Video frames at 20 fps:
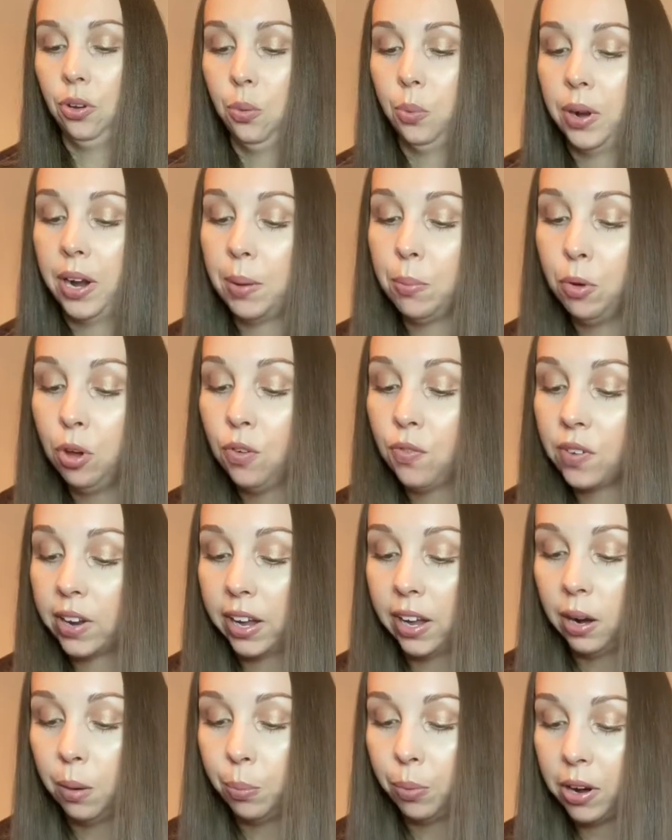when I moved, I
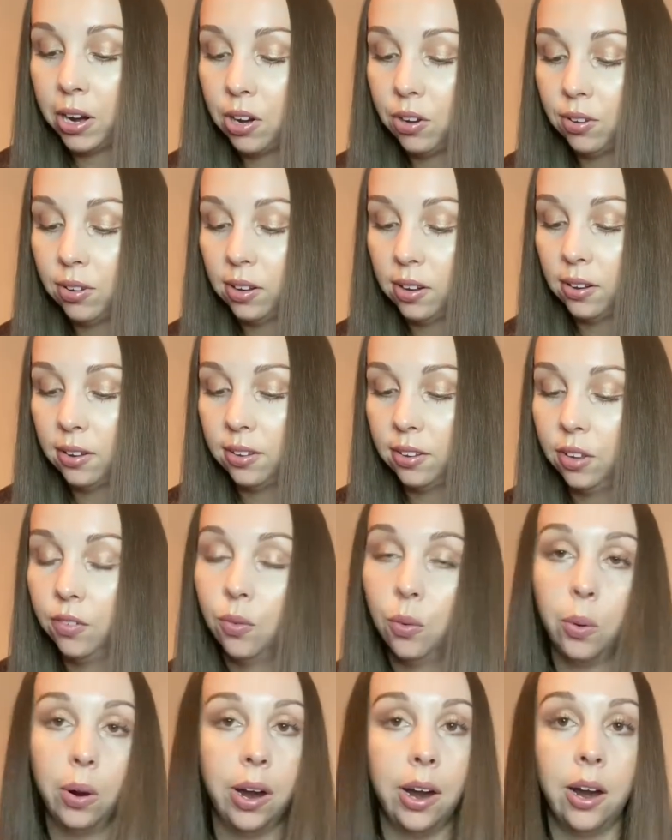got a brand new set of
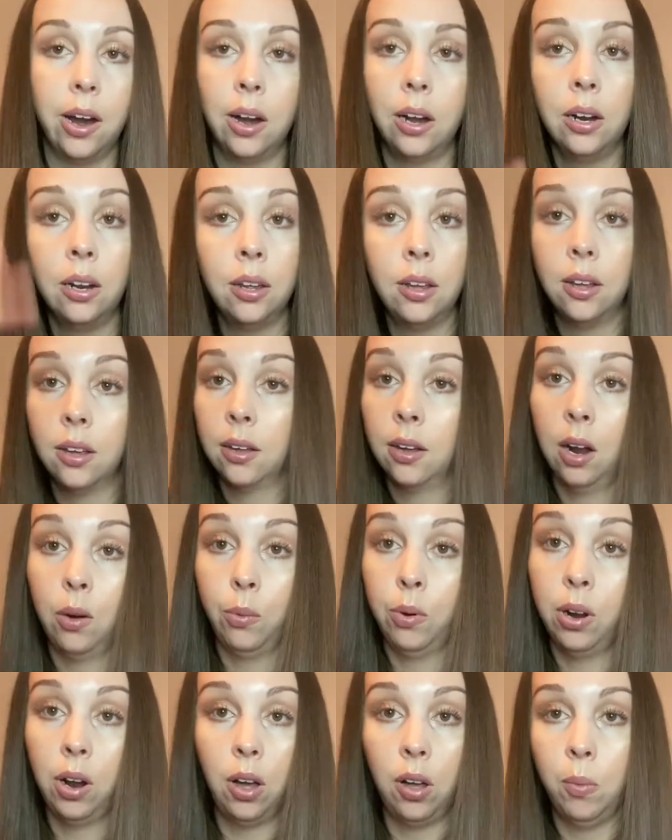silverware, got
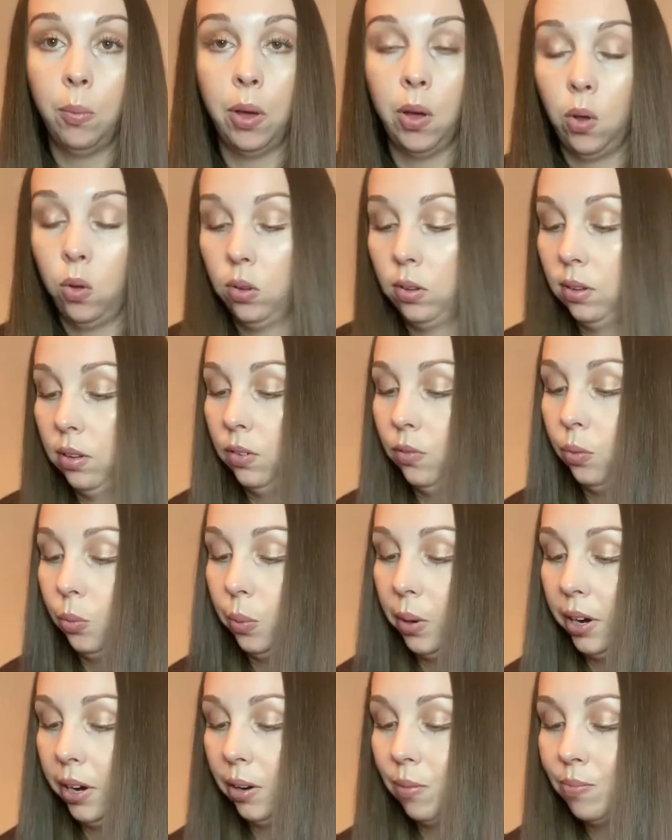rid of all my old
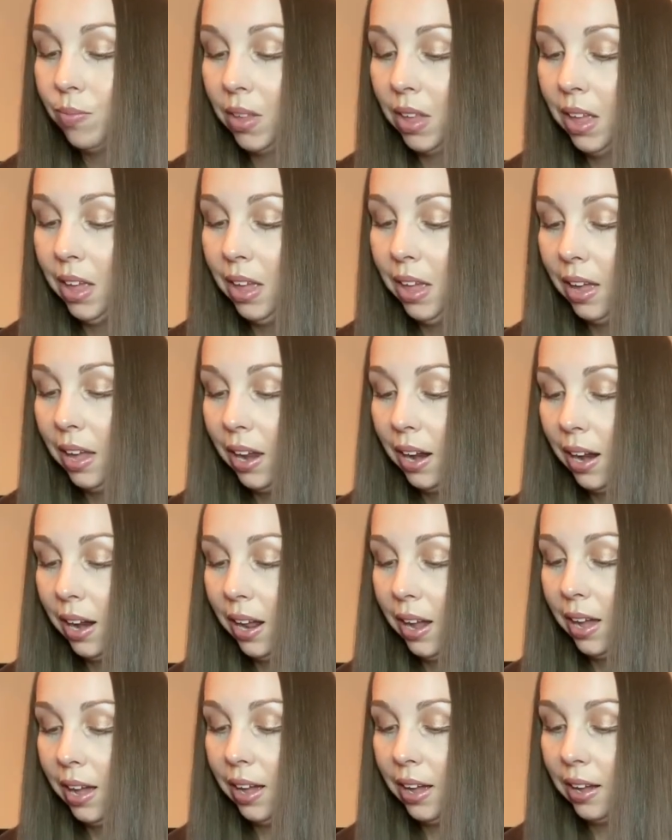silverware,
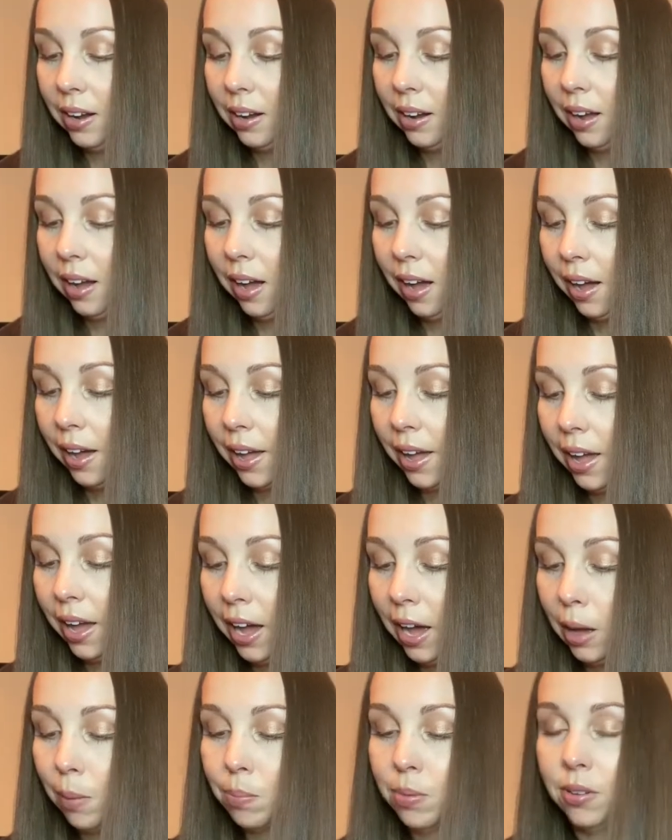and I
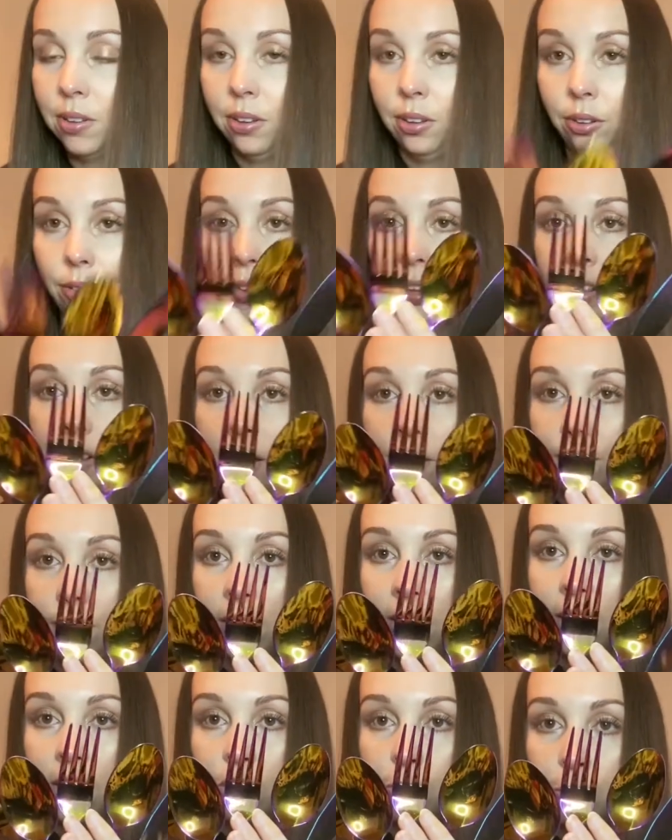absolutely love it.
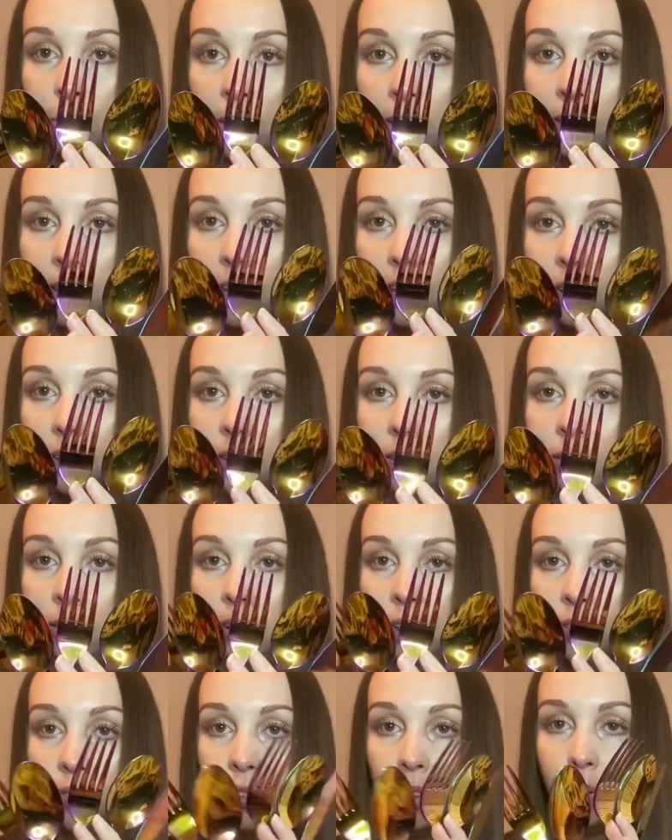I just brought like
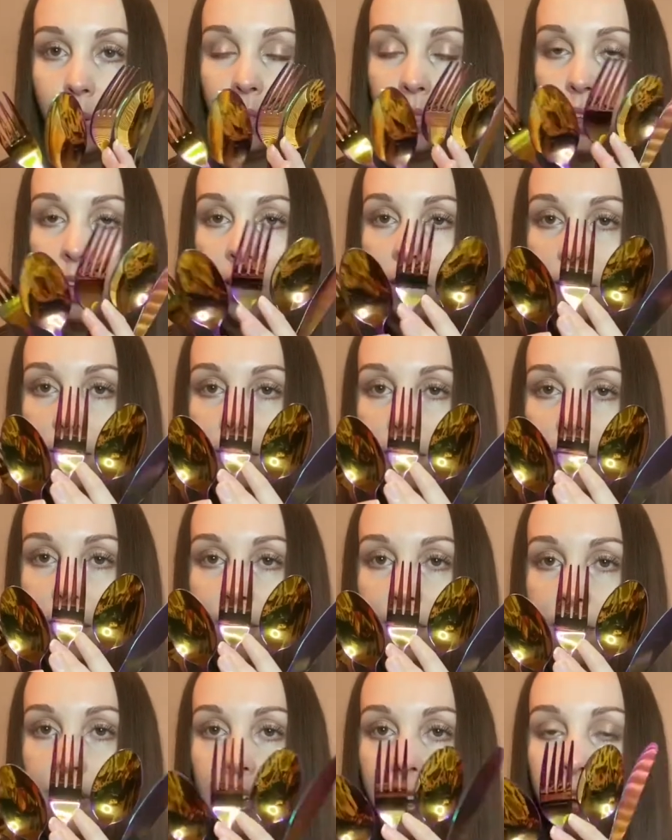a few things
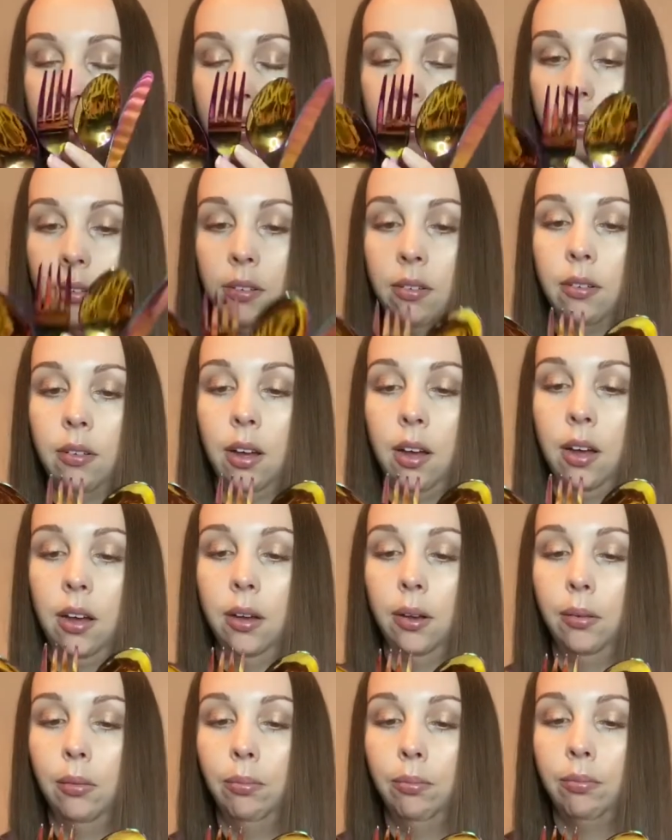of it.
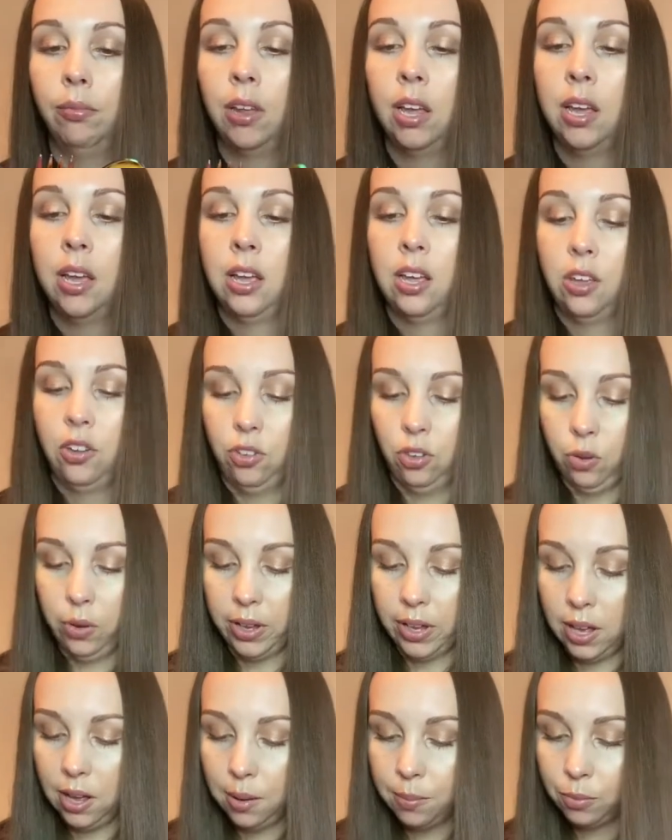Um, so it
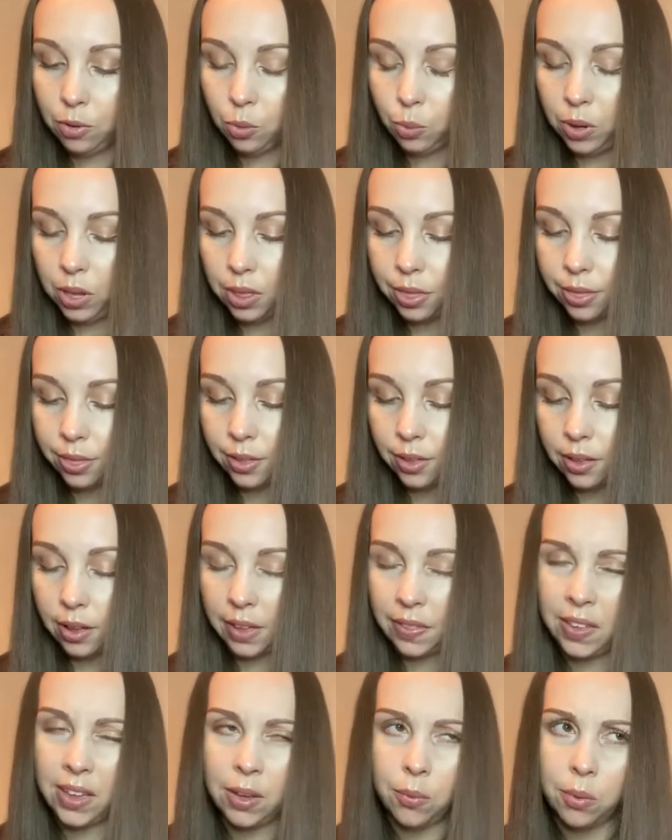comes with, I
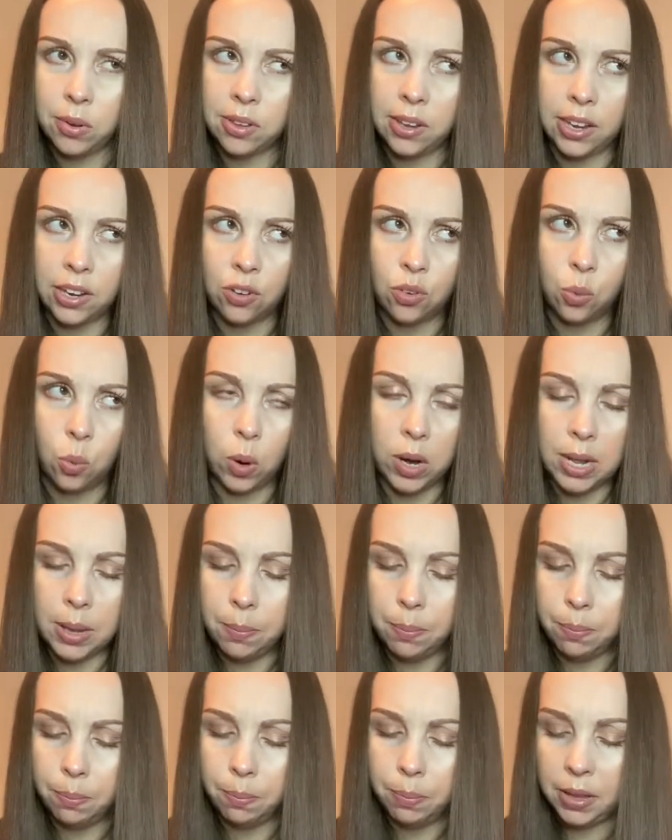think it was like
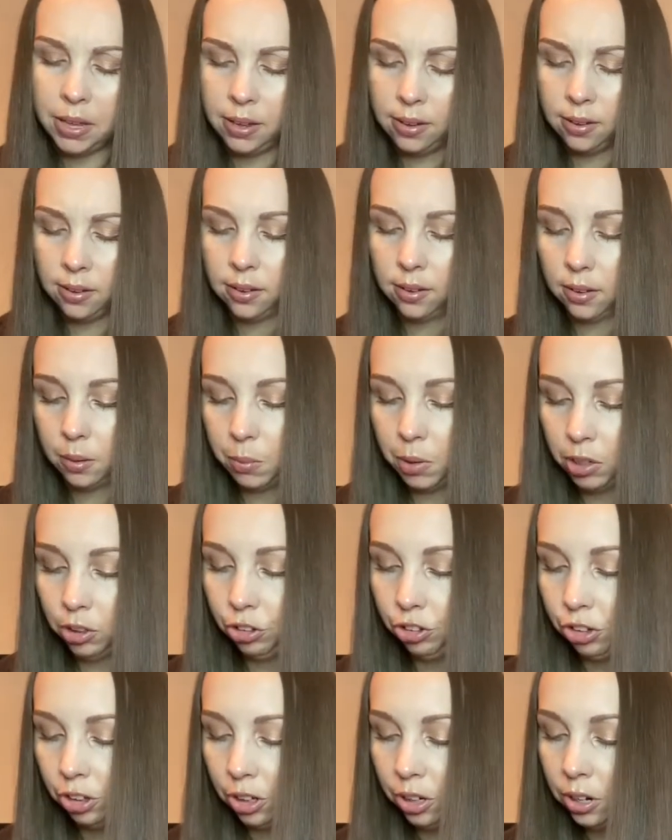20 pieces, I'm not
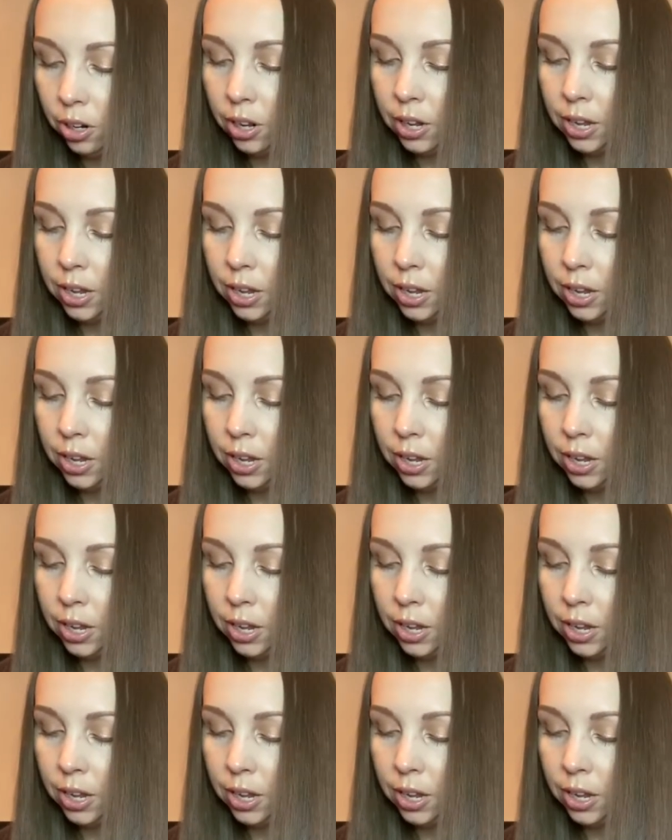sure,